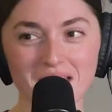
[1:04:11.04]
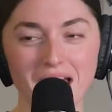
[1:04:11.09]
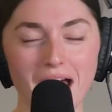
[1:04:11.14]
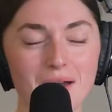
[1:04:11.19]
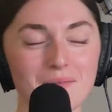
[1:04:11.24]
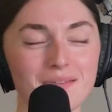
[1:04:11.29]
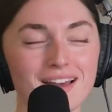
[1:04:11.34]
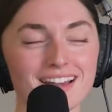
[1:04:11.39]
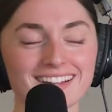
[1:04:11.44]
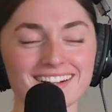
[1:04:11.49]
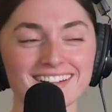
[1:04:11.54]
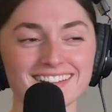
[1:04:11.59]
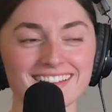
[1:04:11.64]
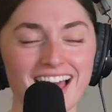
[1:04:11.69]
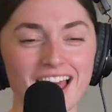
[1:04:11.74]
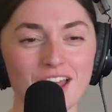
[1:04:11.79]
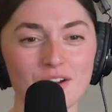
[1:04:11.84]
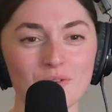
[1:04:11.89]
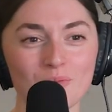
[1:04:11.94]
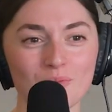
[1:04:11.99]
I'm not going to
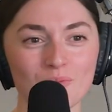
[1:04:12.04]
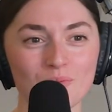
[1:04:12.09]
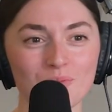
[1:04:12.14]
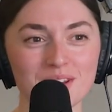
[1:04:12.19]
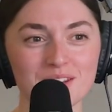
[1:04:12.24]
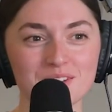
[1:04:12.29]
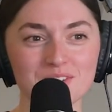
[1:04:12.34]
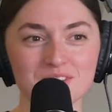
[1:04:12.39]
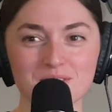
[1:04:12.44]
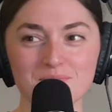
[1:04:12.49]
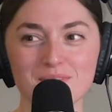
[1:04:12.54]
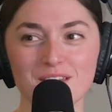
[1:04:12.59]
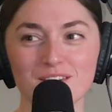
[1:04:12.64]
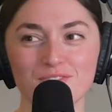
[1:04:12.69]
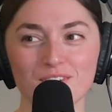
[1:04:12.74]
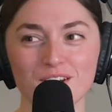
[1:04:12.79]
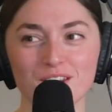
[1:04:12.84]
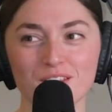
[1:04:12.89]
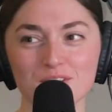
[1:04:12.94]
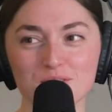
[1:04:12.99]
lie. We used to make
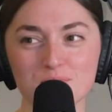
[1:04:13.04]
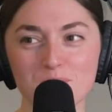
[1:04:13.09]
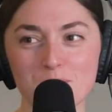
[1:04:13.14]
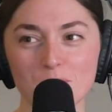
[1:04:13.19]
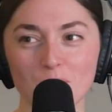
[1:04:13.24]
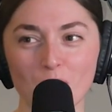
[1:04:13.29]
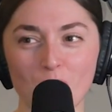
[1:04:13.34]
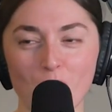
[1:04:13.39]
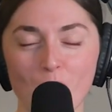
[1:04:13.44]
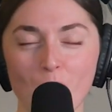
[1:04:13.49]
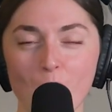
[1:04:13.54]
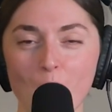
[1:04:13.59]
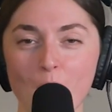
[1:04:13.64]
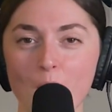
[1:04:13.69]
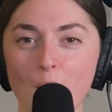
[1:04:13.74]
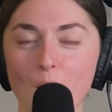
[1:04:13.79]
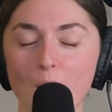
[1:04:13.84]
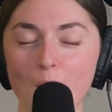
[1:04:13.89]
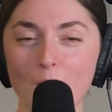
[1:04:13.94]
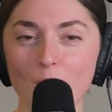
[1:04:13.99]
fun of those people
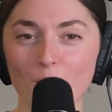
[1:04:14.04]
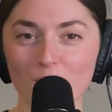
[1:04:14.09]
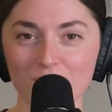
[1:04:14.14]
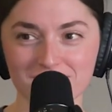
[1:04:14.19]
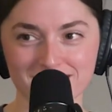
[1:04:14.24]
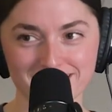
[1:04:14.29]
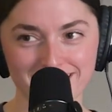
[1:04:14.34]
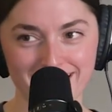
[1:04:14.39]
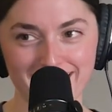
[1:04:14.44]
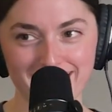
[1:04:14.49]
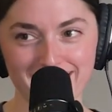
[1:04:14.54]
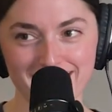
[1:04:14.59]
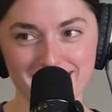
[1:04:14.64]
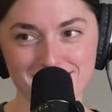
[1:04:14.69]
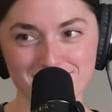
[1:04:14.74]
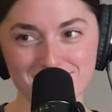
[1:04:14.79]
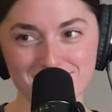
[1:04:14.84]
all the time.